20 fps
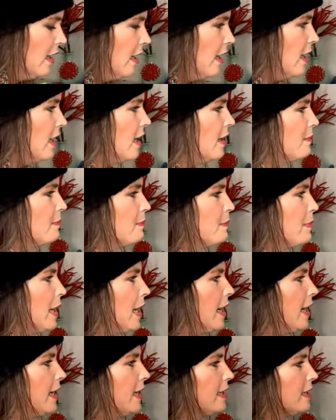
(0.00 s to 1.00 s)
um,
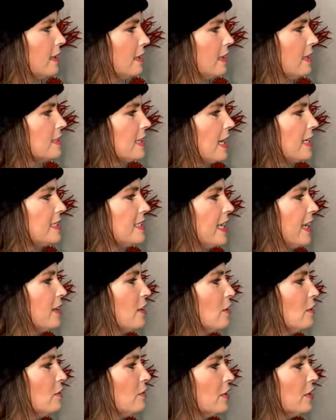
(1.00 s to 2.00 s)
by because I take
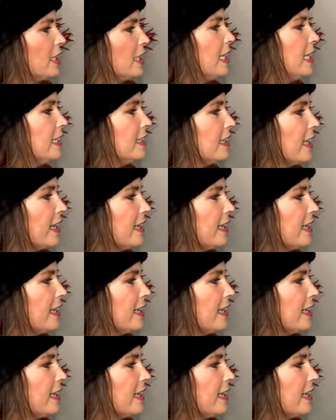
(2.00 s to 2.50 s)
over and he